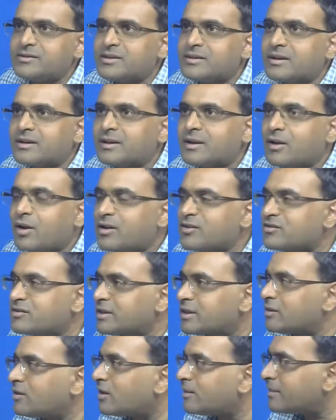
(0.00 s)
general, the noise
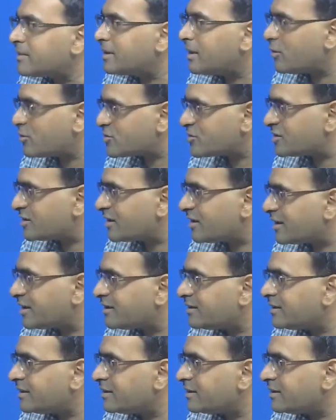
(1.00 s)
need not be Gaussian, right?